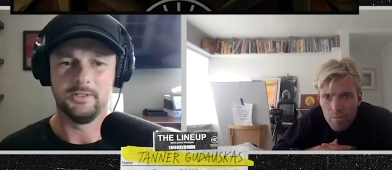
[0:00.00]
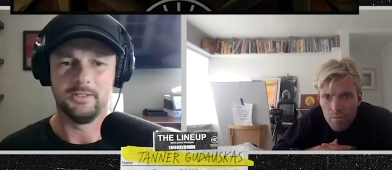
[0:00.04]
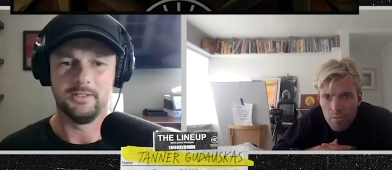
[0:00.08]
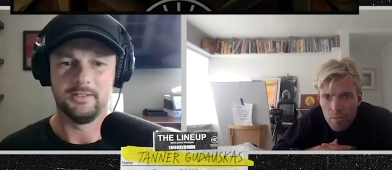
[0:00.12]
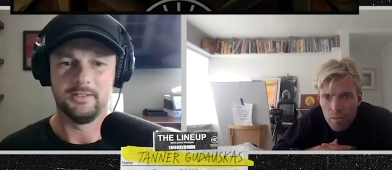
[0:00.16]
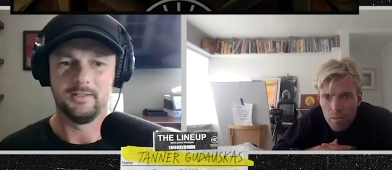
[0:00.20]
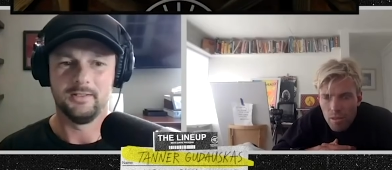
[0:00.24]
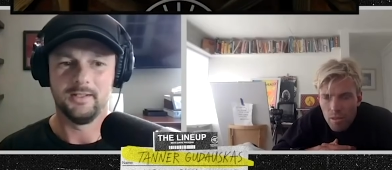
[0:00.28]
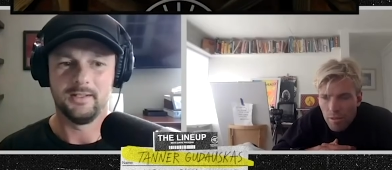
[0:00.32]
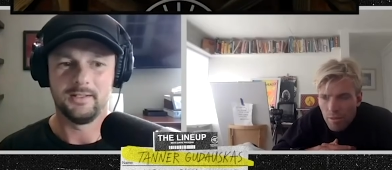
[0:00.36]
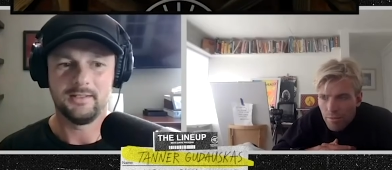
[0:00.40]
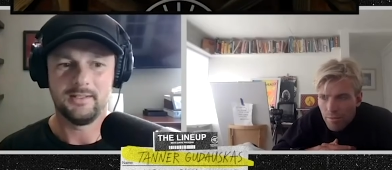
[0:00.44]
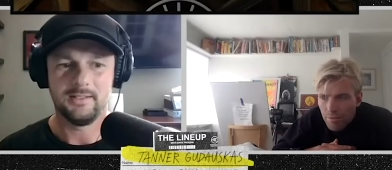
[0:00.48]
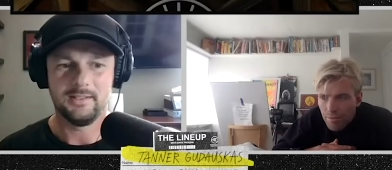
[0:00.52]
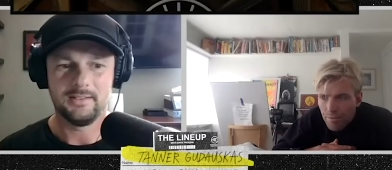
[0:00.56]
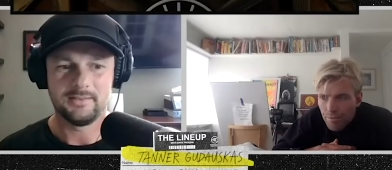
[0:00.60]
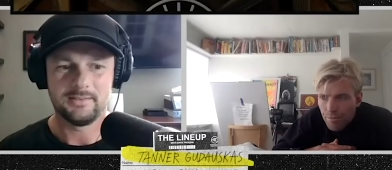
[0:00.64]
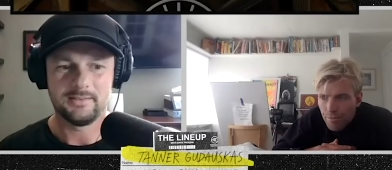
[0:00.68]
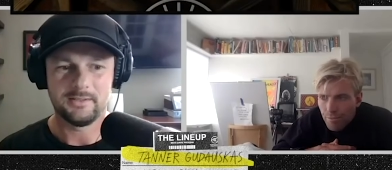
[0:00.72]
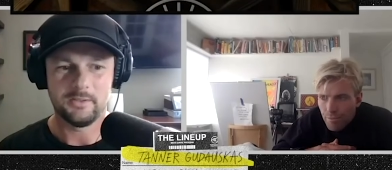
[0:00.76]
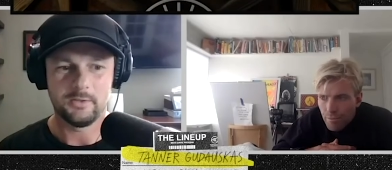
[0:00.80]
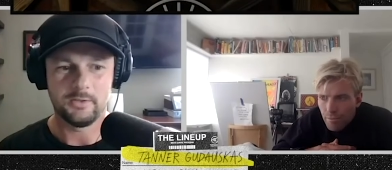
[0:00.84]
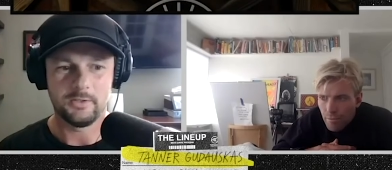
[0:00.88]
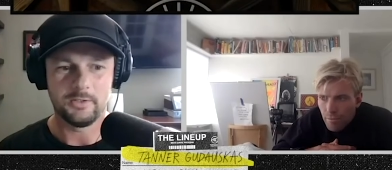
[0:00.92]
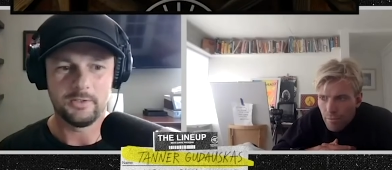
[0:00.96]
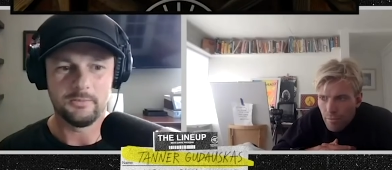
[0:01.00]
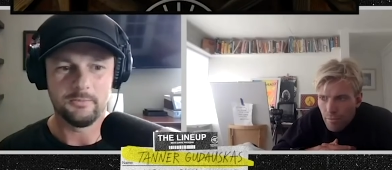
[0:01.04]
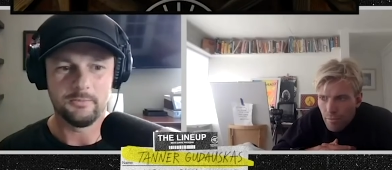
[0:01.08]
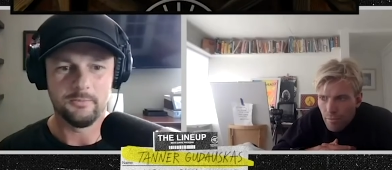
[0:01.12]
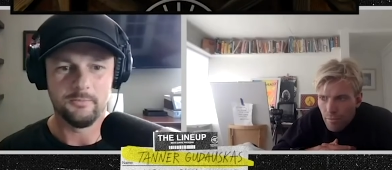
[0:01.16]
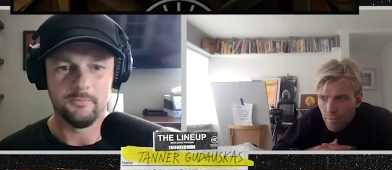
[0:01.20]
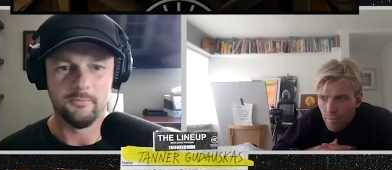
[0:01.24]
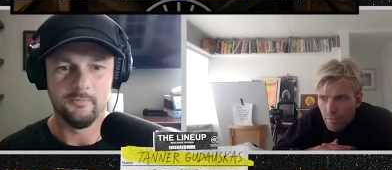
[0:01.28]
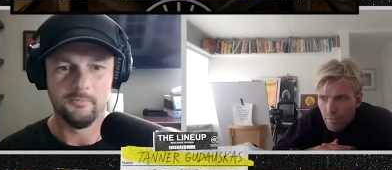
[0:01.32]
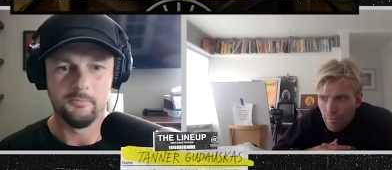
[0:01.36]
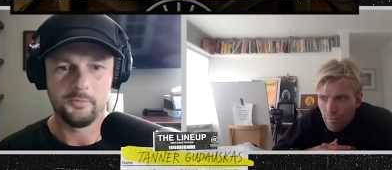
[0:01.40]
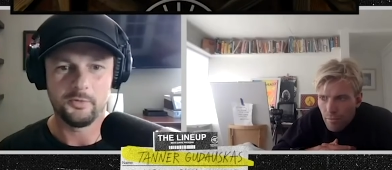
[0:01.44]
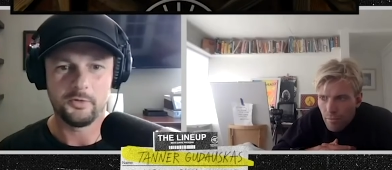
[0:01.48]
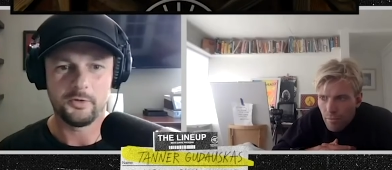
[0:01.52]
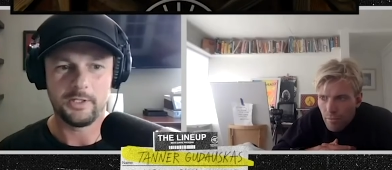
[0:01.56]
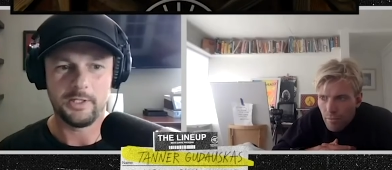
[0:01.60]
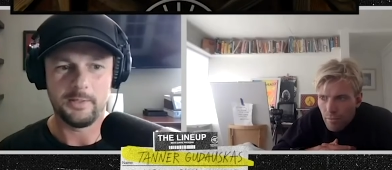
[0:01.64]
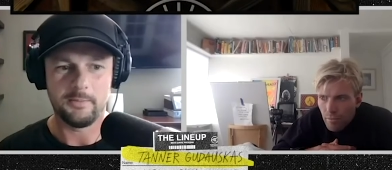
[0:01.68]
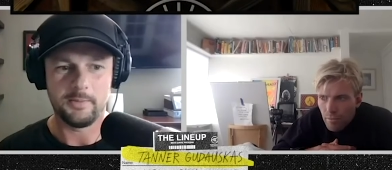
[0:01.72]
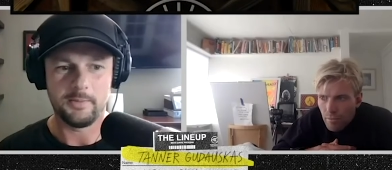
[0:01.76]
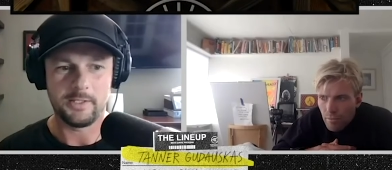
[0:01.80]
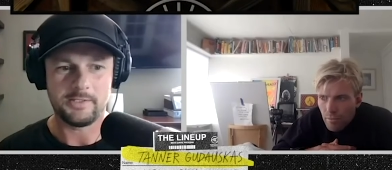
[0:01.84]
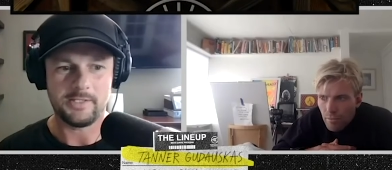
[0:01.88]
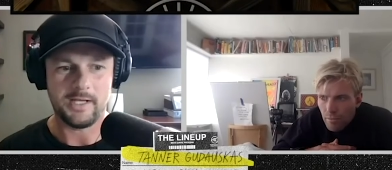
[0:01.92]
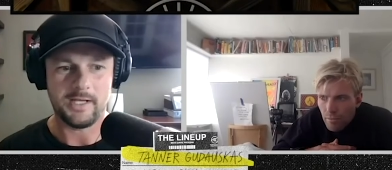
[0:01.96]
Speaker 1: good. Like, he's so good
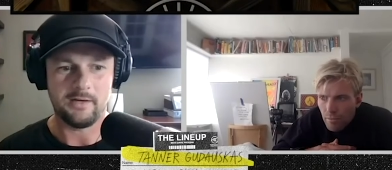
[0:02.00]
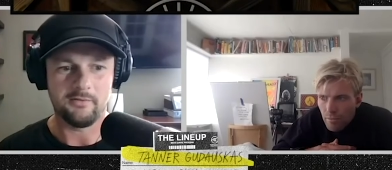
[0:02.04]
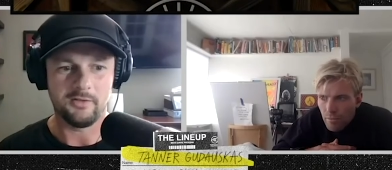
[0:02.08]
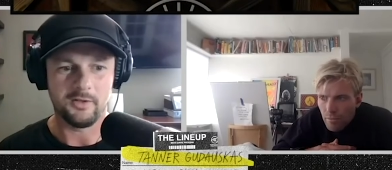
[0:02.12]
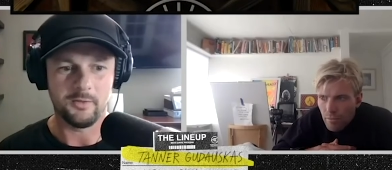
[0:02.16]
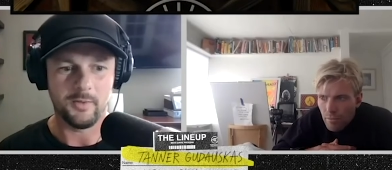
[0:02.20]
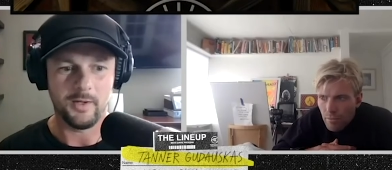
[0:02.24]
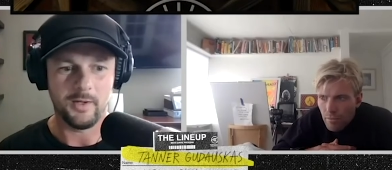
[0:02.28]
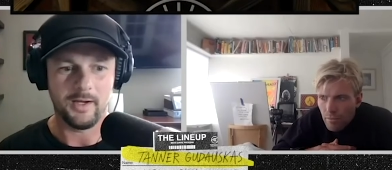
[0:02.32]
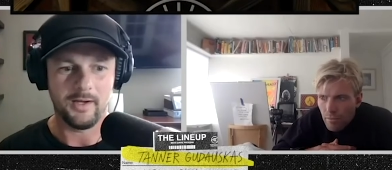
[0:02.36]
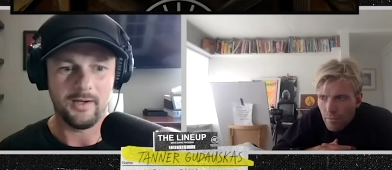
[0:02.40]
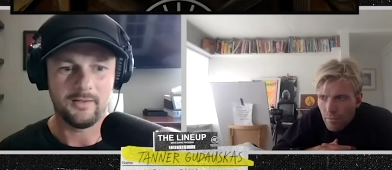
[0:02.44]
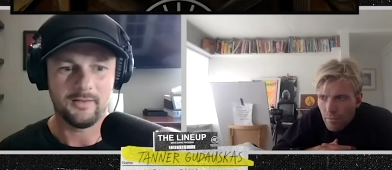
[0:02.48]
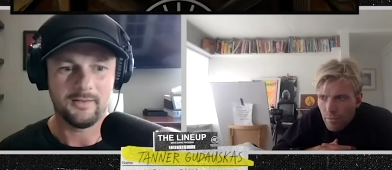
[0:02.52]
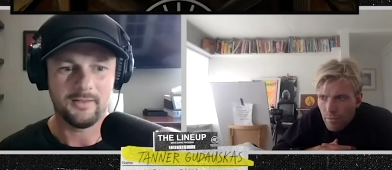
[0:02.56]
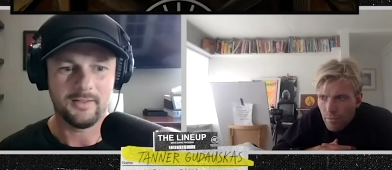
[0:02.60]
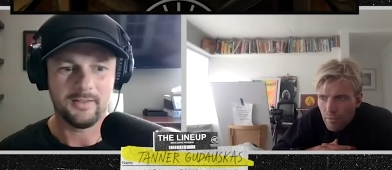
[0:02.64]
pretty much everywhere.